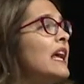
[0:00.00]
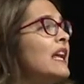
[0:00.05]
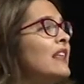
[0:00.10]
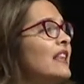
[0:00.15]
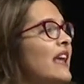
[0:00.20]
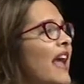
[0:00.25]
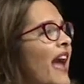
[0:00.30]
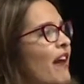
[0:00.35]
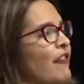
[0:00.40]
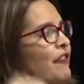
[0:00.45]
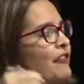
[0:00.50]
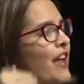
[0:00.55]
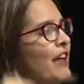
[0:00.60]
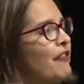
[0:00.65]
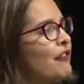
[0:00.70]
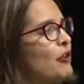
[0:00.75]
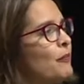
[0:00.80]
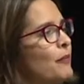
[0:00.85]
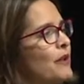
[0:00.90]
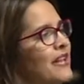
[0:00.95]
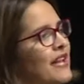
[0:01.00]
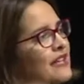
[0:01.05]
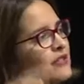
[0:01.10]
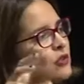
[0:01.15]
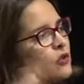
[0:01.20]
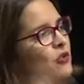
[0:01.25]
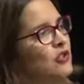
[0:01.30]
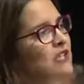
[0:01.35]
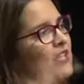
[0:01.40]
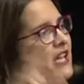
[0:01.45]
They have never been
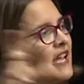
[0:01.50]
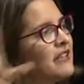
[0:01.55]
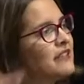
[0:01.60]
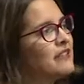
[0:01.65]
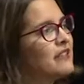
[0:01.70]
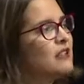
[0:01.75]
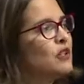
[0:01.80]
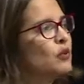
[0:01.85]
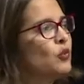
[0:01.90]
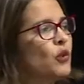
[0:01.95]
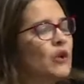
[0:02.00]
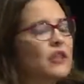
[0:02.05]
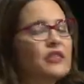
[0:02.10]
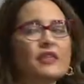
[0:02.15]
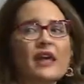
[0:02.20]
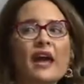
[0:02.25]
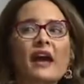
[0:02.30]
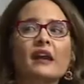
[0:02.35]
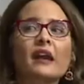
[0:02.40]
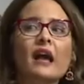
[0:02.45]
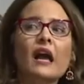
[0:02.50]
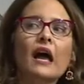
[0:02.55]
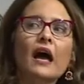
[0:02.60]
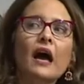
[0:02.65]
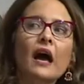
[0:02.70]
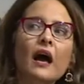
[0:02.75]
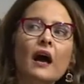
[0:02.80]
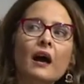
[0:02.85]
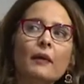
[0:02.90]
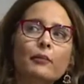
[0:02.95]
associated with their
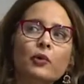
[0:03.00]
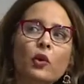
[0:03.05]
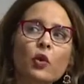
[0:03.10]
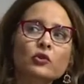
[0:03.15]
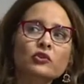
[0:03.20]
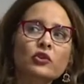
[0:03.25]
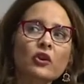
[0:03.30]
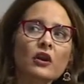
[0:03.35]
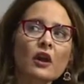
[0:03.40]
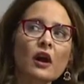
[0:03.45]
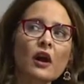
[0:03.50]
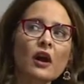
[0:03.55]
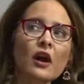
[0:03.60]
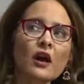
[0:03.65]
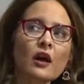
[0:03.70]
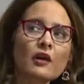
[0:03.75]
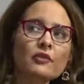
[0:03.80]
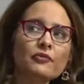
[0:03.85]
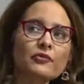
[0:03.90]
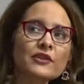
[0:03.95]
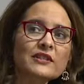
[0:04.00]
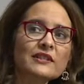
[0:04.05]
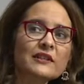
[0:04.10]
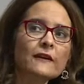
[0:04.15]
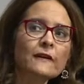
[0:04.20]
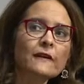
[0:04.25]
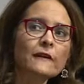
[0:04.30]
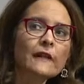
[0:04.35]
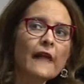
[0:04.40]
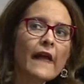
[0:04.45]
broader
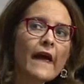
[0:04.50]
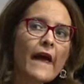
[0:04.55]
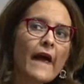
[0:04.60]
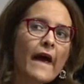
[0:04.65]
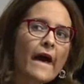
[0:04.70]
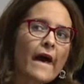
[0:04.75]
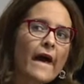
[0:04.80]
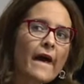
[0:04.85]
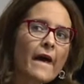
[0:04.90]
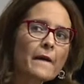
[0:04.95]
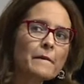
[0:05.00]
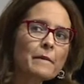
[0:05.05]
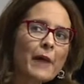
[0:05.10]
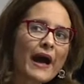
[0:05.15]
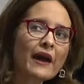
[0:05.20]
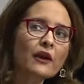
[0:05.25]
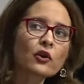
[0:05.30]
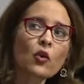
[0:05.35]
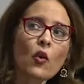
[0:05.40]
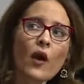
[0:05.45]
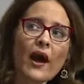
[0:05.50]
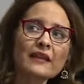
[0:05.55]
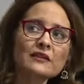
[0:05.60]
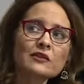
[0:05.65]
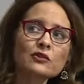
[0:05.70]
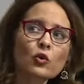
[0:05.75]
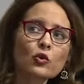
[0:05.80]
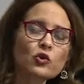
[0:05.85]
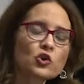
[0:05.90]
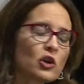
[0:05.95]
fiscal, macro, and
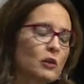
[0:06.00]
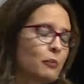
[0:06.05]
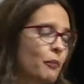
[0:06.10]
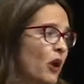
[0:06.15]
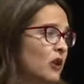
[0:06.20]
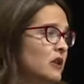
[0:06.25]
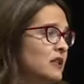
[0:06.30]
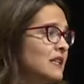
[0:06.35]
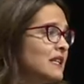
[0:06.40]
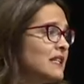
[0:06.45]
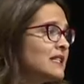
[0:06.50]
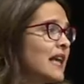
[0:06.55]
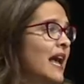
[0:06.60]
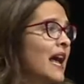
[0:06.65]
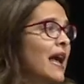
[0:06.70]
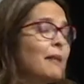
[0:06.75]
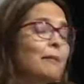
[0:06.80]
social policies.